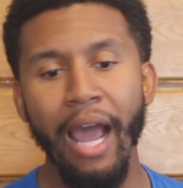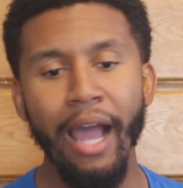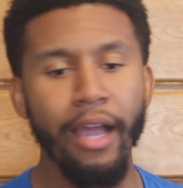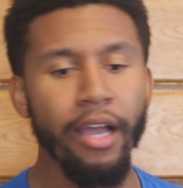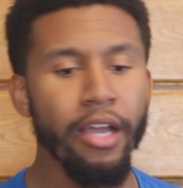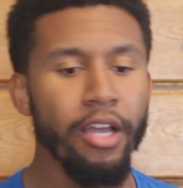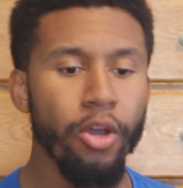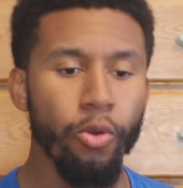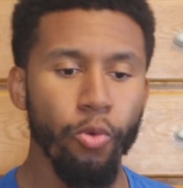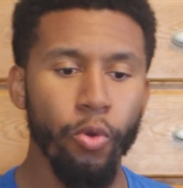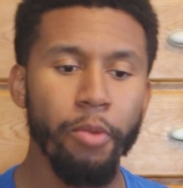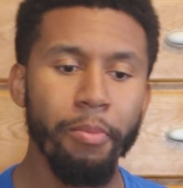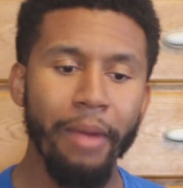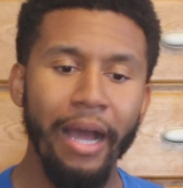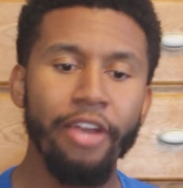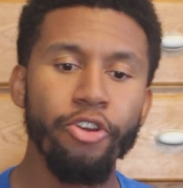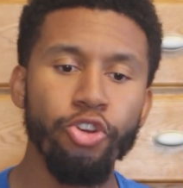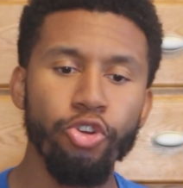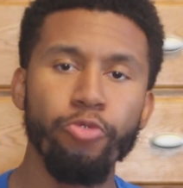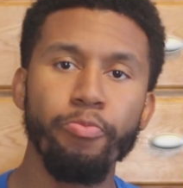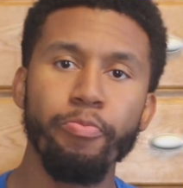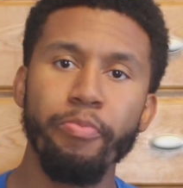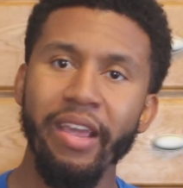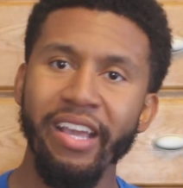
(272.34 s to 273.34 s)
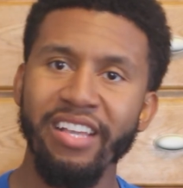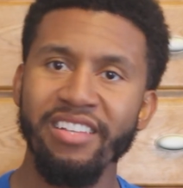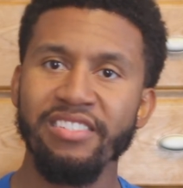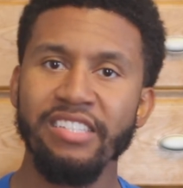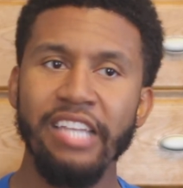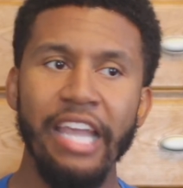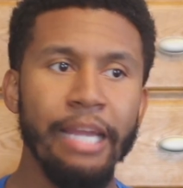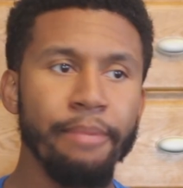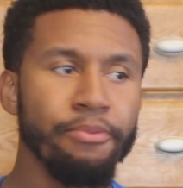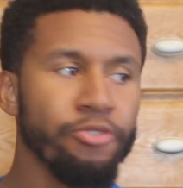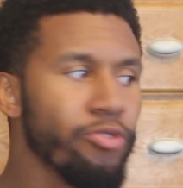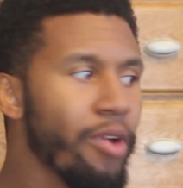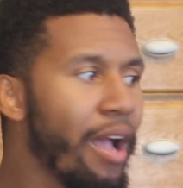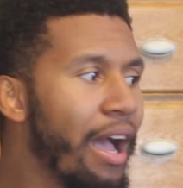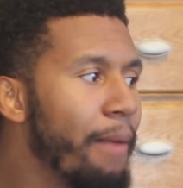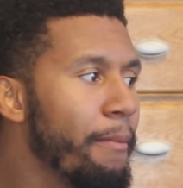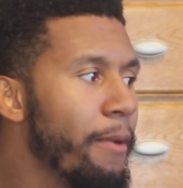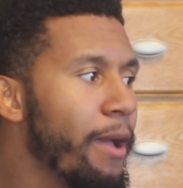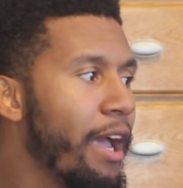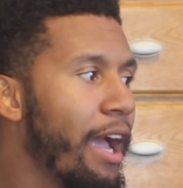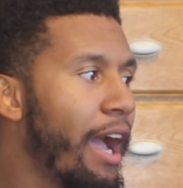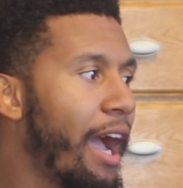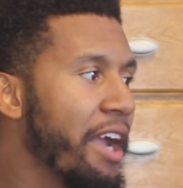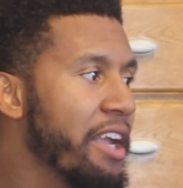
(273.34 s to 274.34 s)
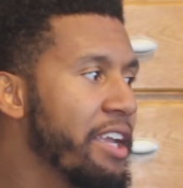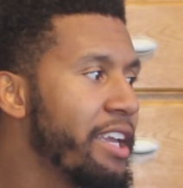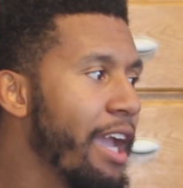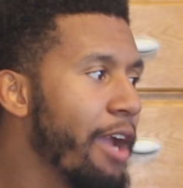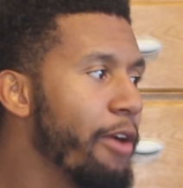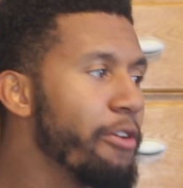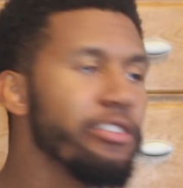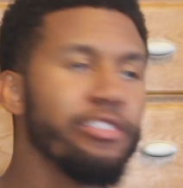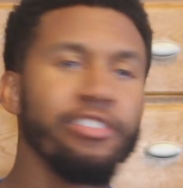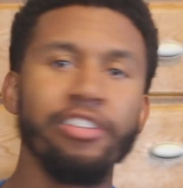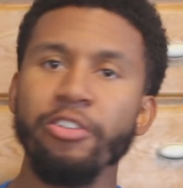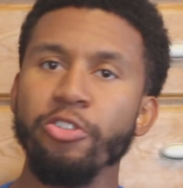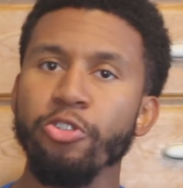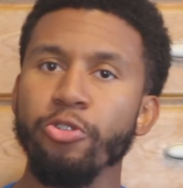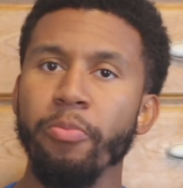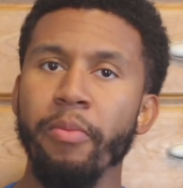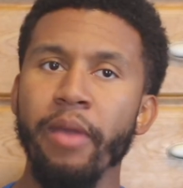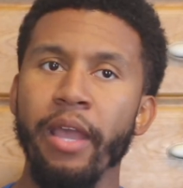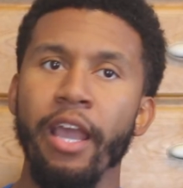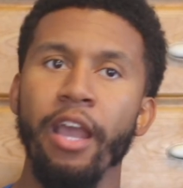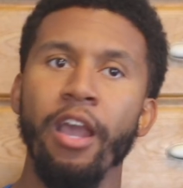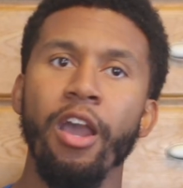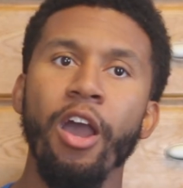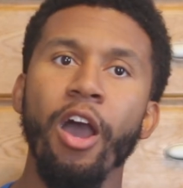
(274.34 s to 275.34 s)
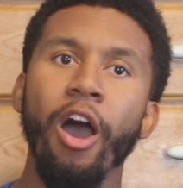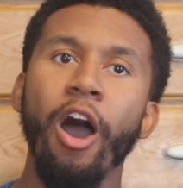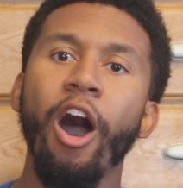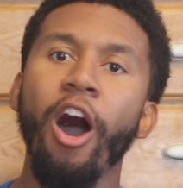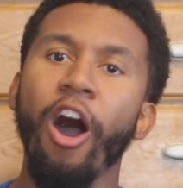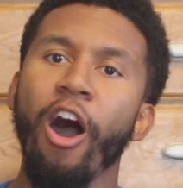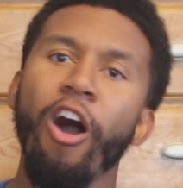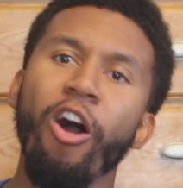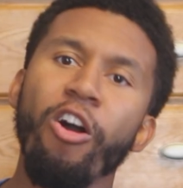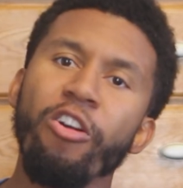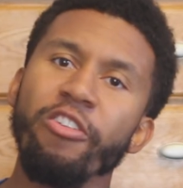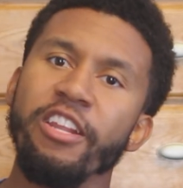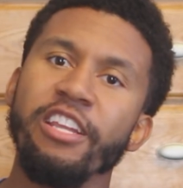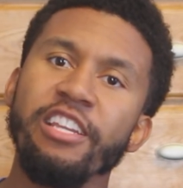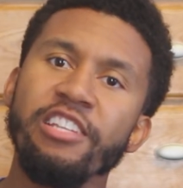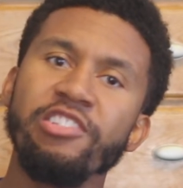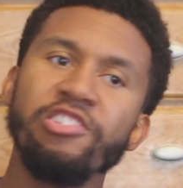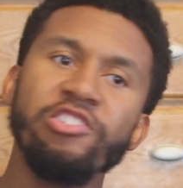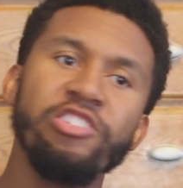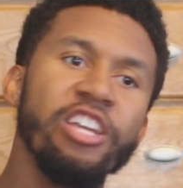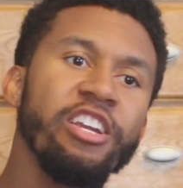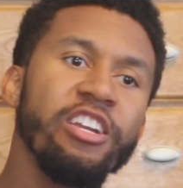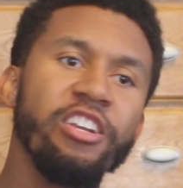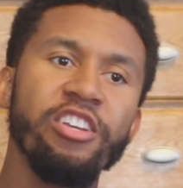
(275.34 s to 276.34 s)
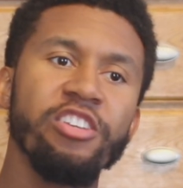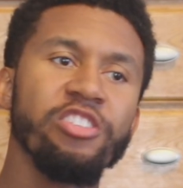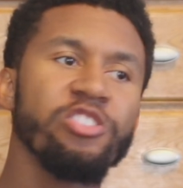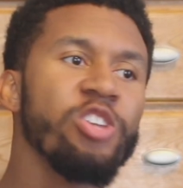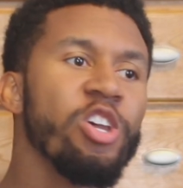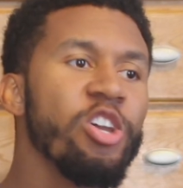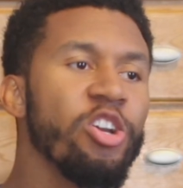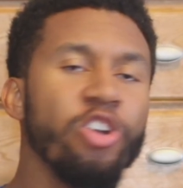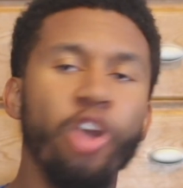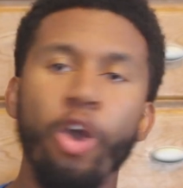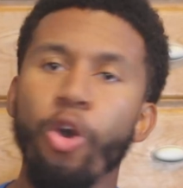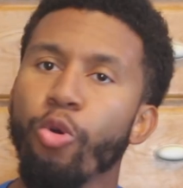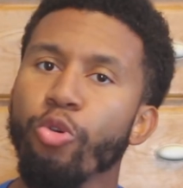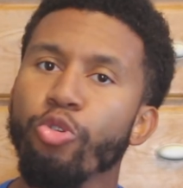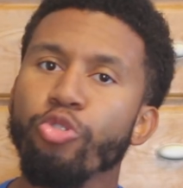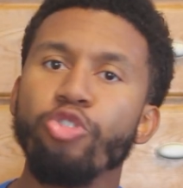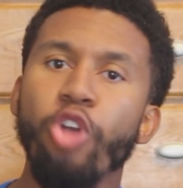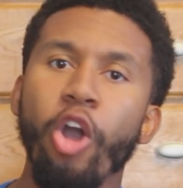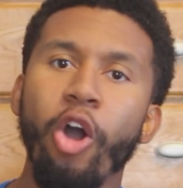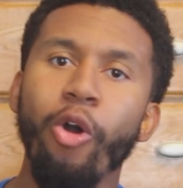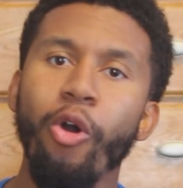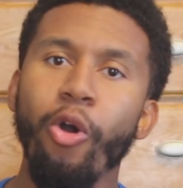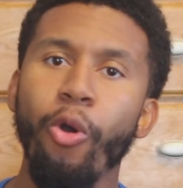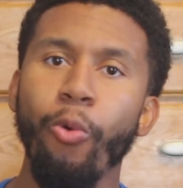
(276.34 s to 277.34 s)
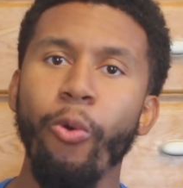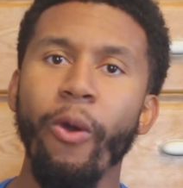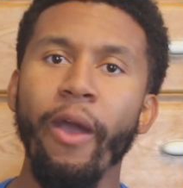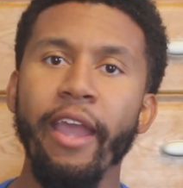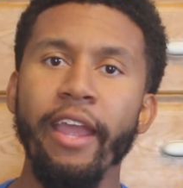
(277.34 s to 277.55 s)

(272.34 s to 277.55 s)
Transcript: my new mixtape drop, I guarantee you, man, all these niggas gonna go away.